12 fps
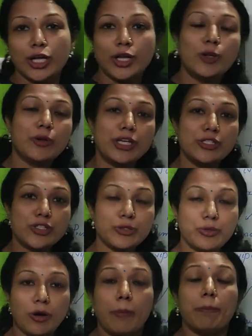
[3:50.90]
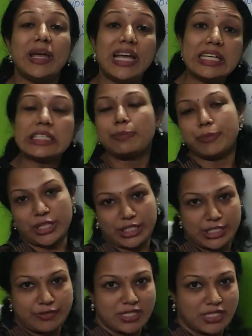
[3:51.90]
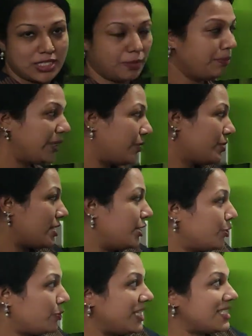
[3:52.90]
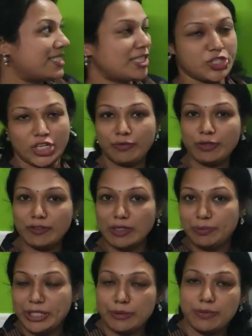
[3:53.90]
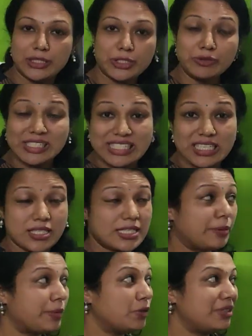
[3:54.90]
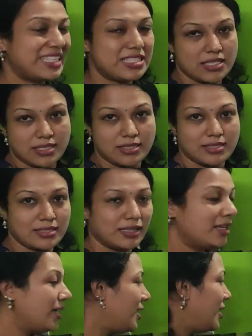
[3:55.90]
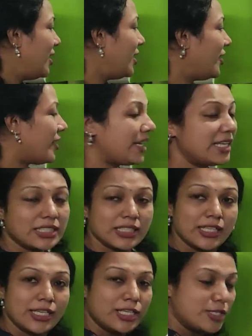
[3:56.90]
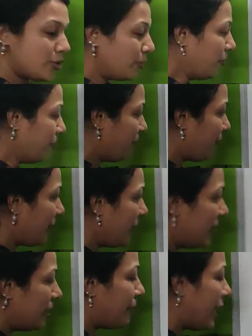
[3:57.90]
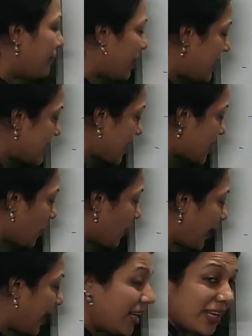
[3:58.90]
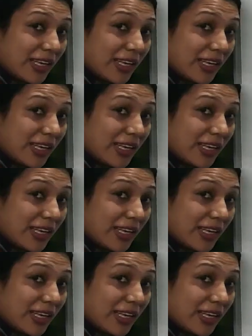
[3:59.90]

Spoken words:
look into male reproductive system, because in today's session we will be able to discuss about testes, right? So the primary sex organ,